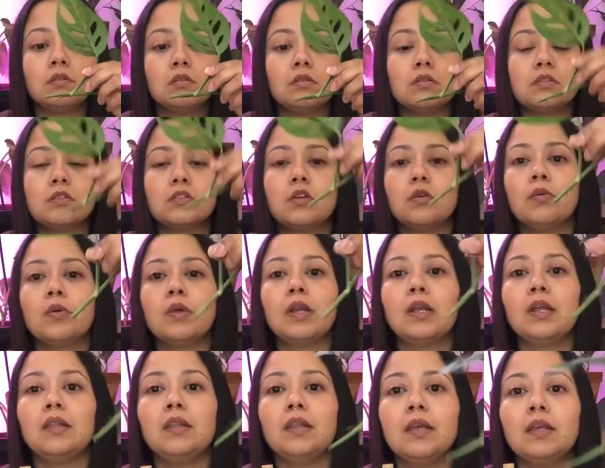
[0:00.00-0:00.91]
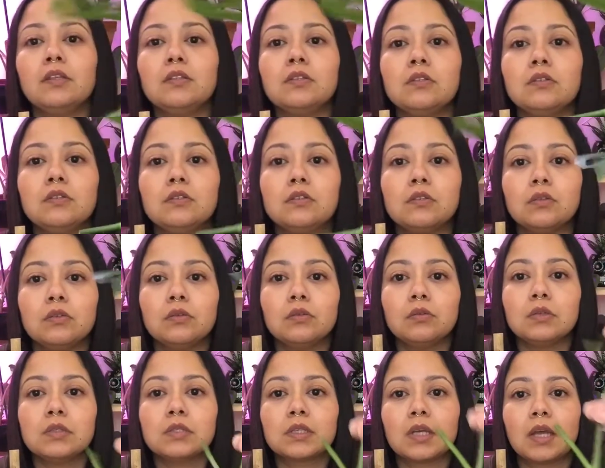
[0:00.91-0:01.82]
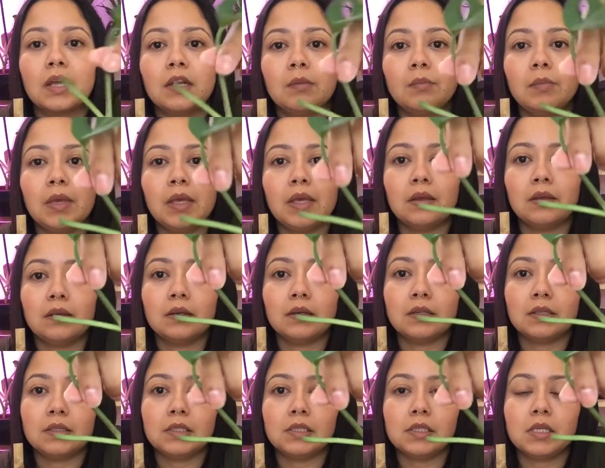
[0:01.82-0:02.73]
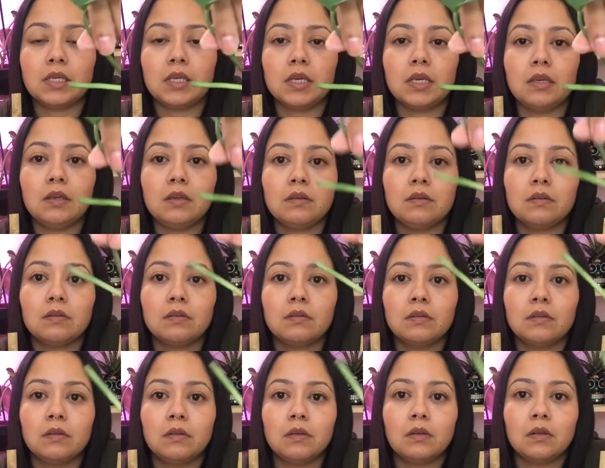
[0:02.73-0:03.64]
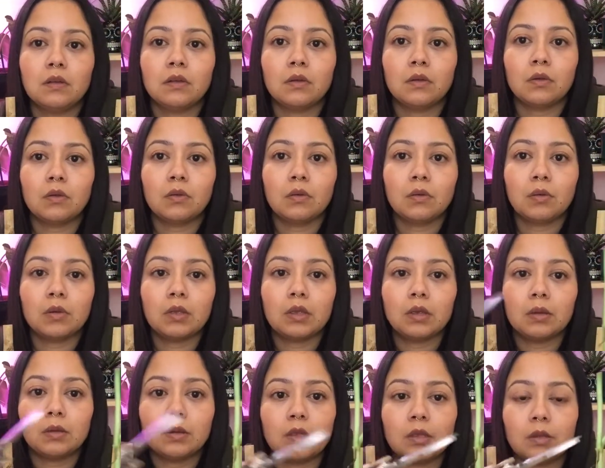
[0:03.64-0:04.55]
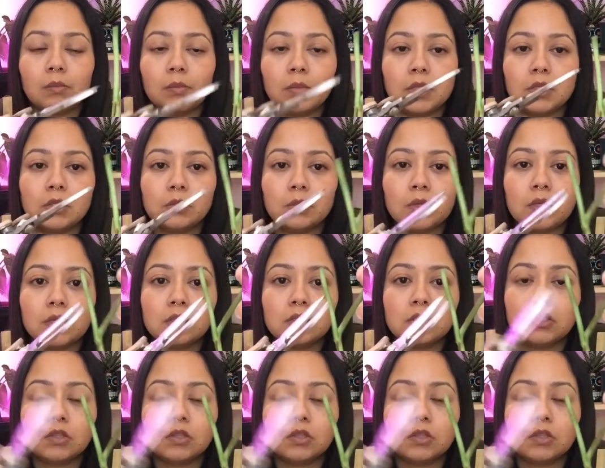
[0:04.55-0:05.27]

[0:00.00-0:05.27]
So what I like to do is kind of make a T in between.